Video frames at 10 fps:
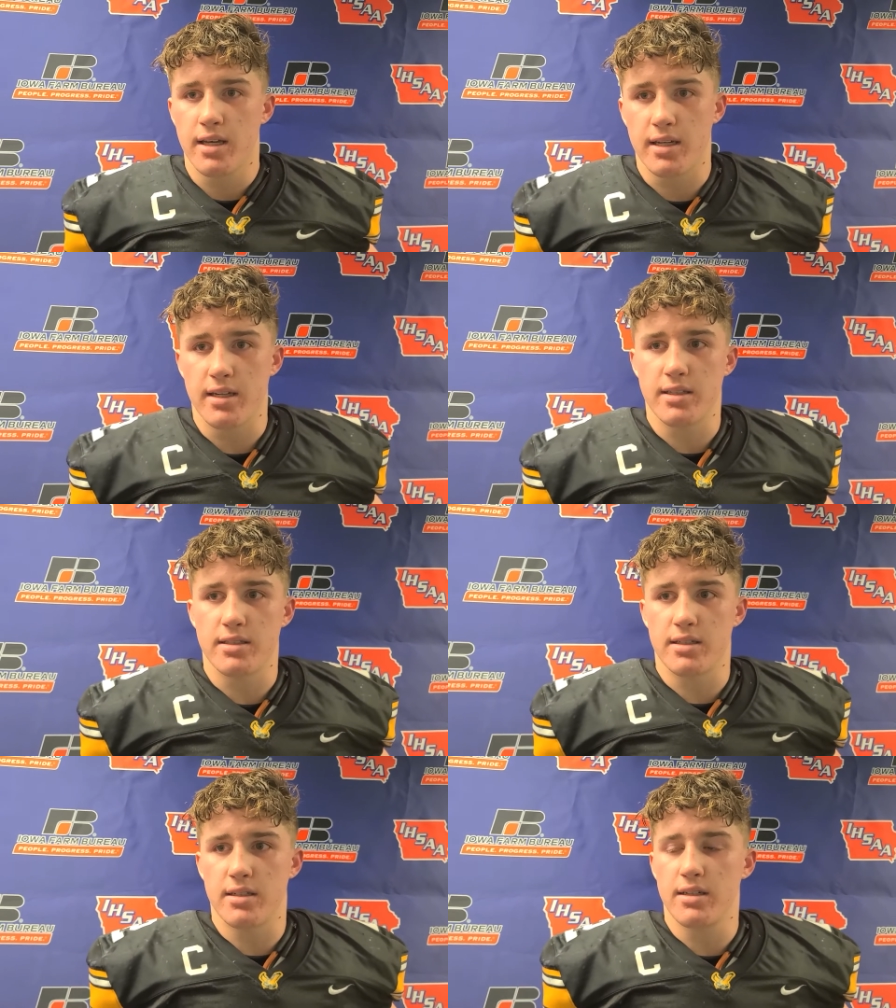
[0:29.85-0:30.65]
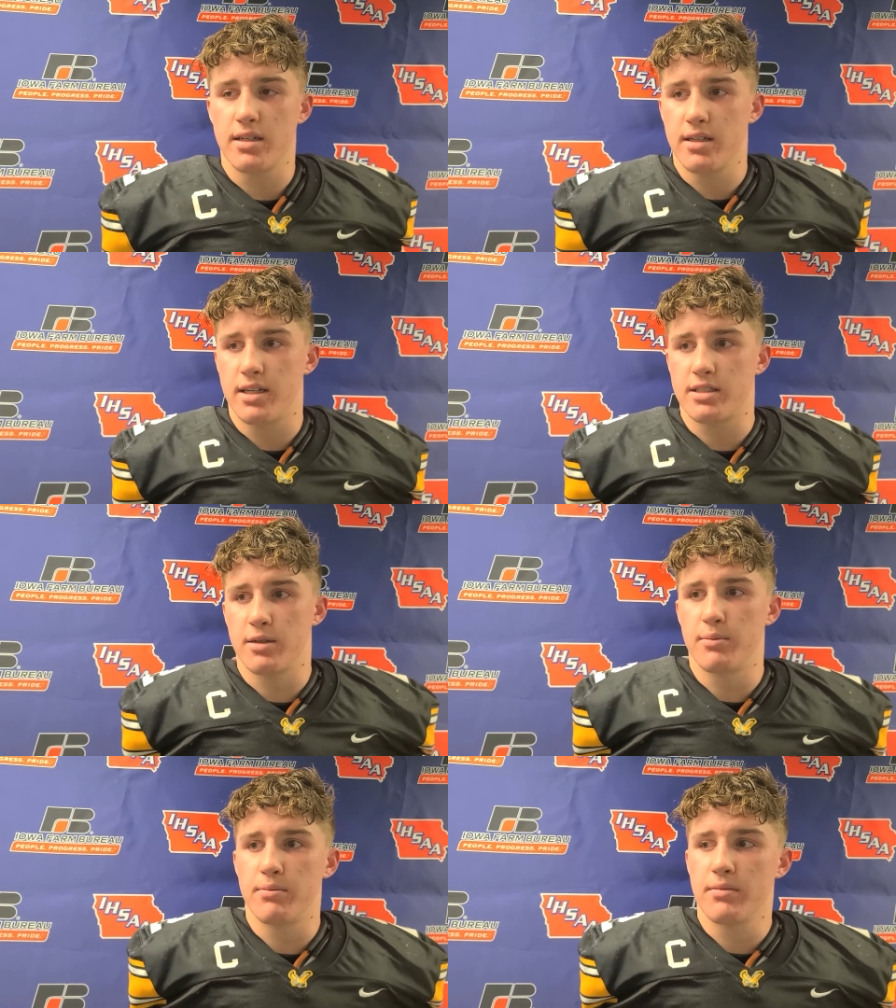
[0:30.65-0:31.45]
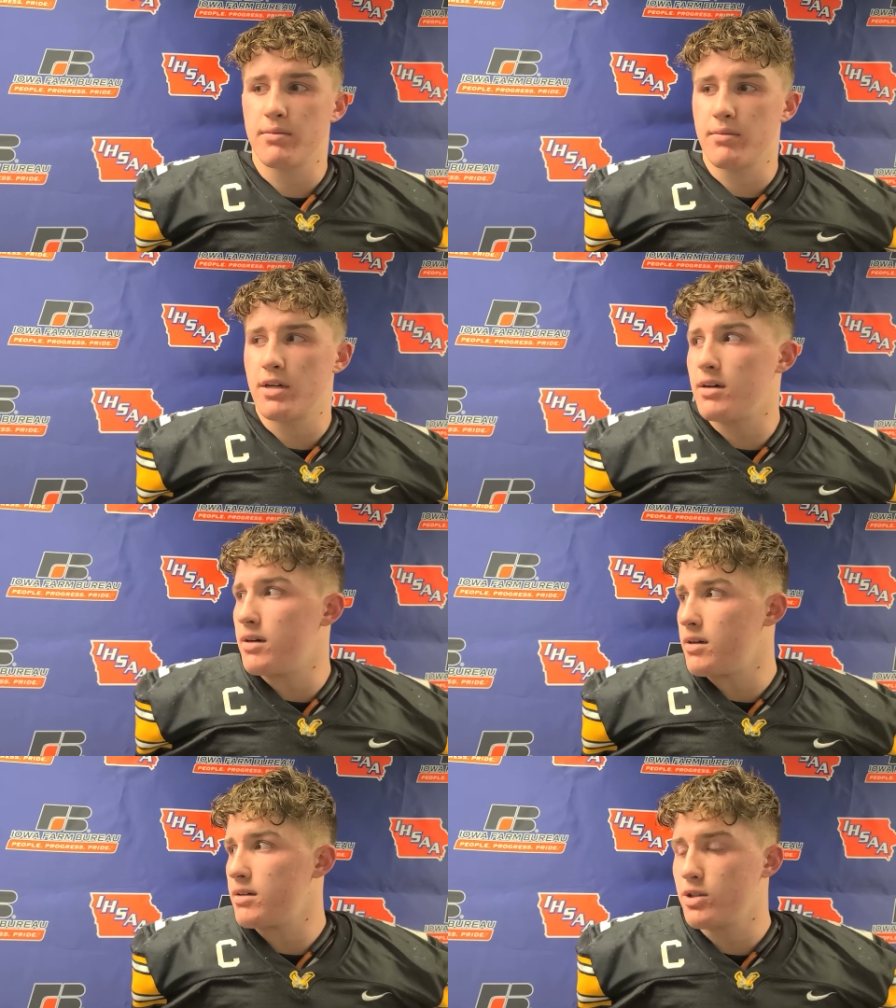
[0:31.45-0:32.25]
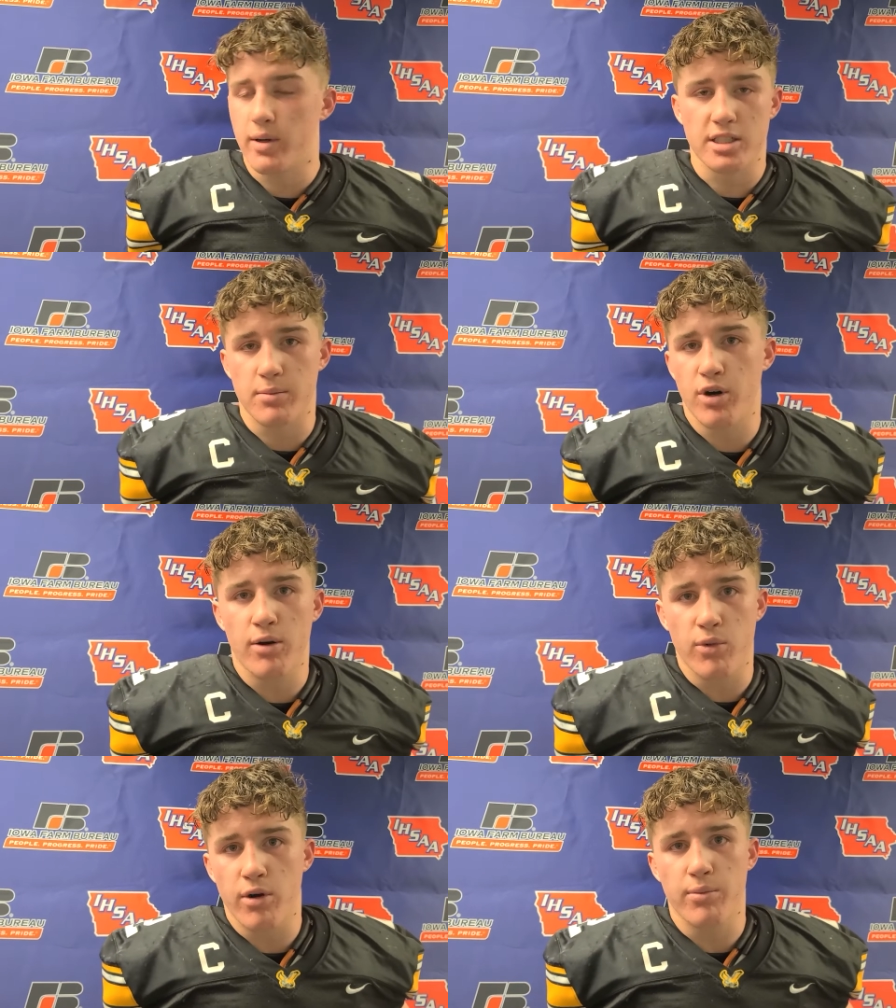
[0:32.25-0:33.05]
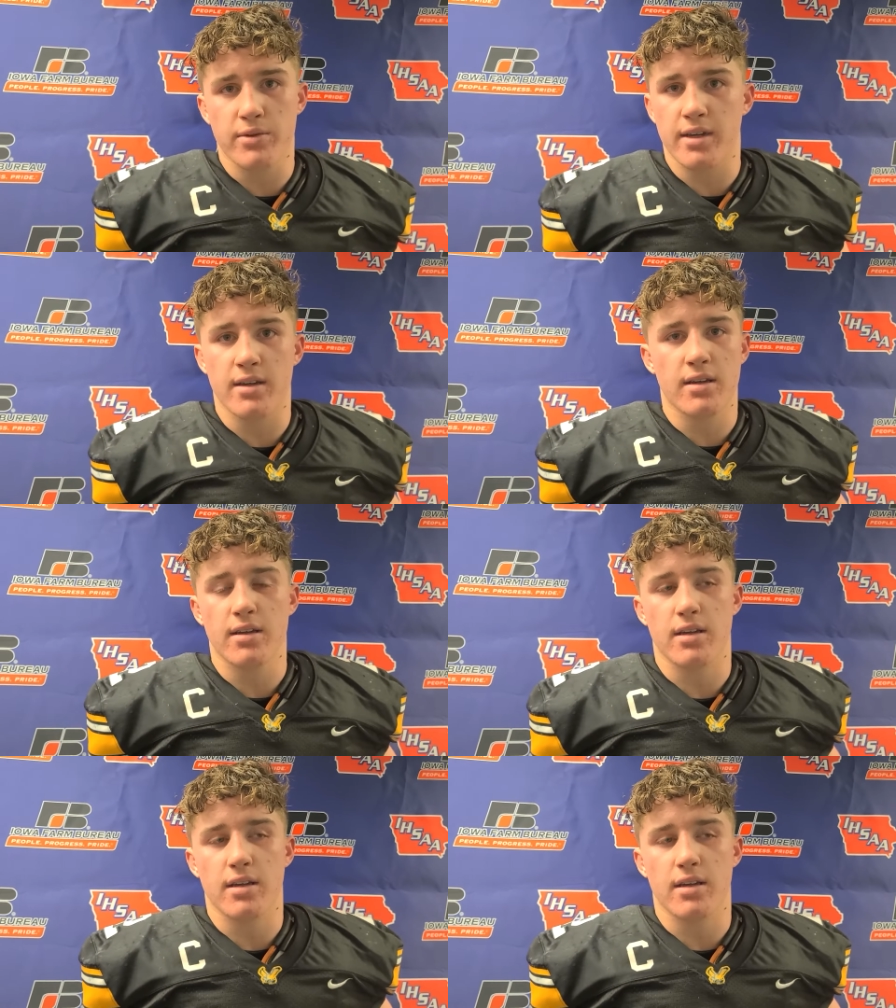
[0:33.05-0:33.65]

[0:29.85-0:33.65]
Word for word: It, it's a it's a uh, who has the ball more thing.